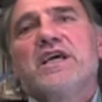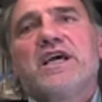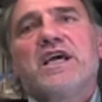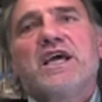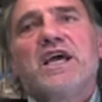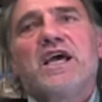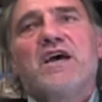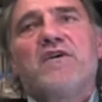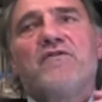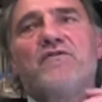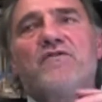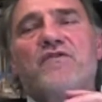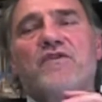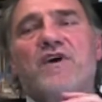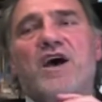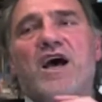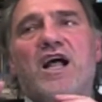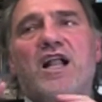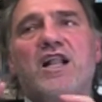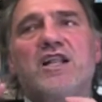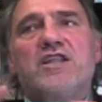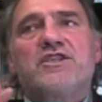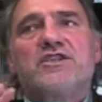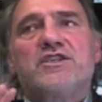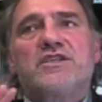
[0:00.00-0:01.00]
have
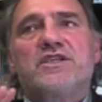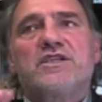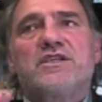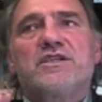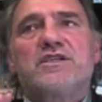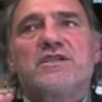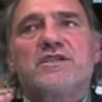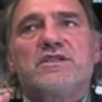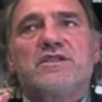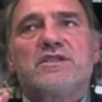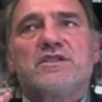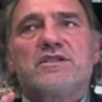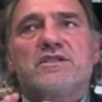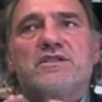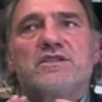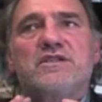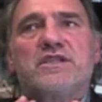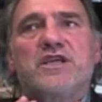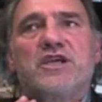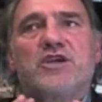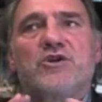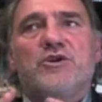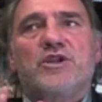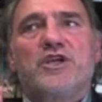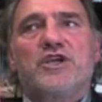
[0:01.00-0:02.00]
altered
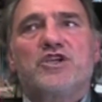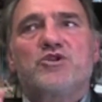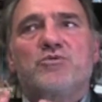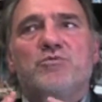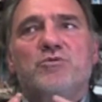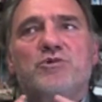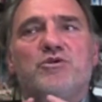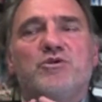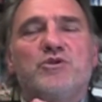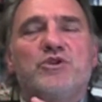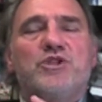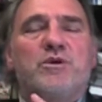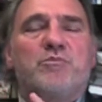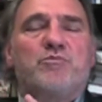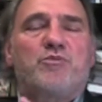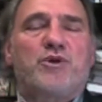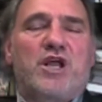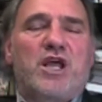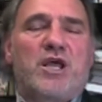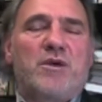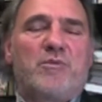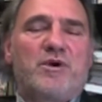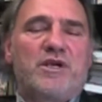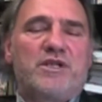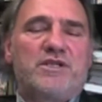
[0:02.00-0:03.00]
the connection between the
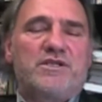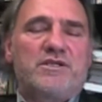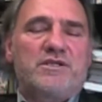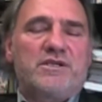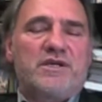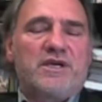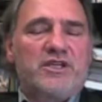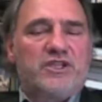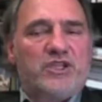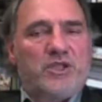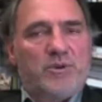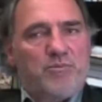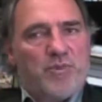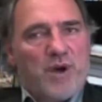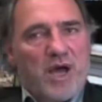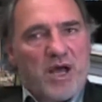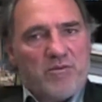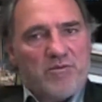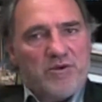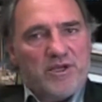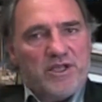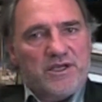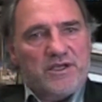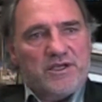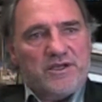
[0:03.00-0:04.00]
private and the
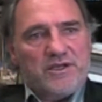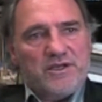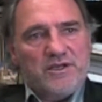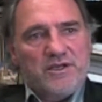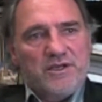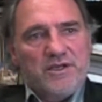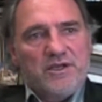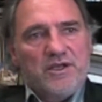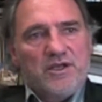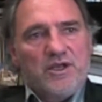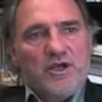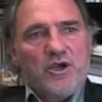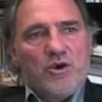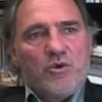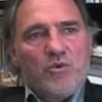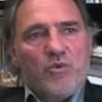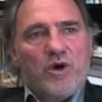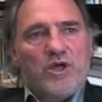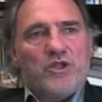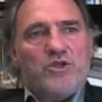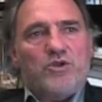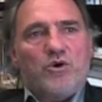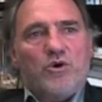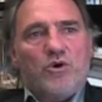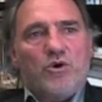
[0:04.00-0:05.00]
public.
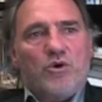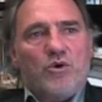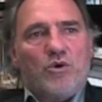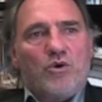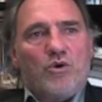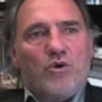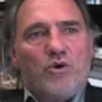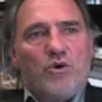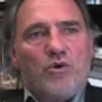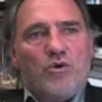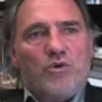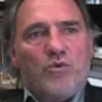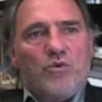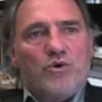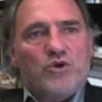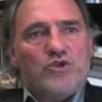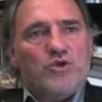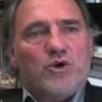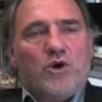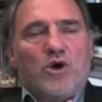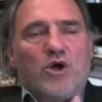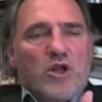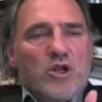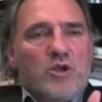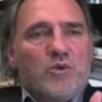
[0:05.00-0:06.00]
What was
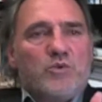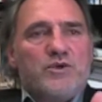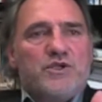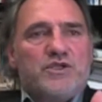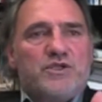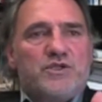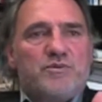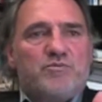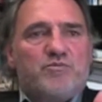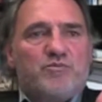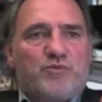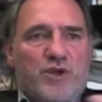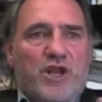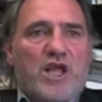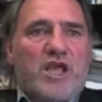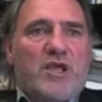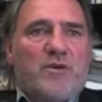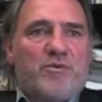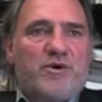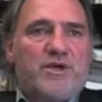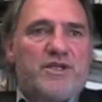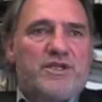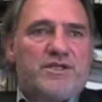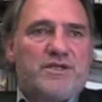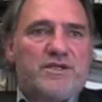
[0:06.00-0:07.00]
always
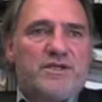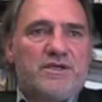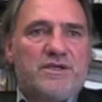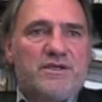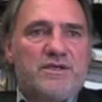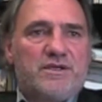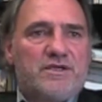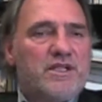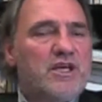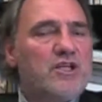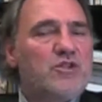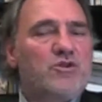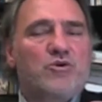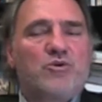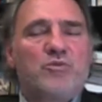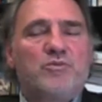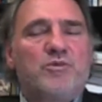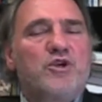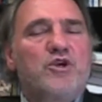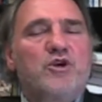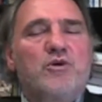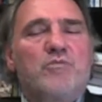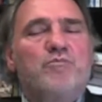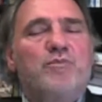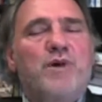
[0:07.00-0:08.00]
private now could
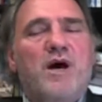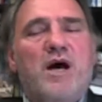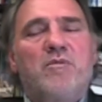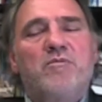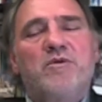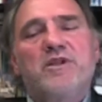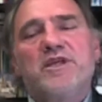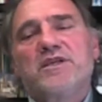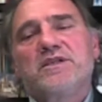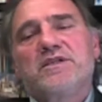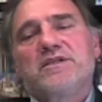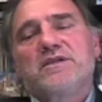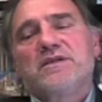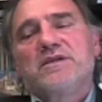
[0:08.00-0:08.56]
become public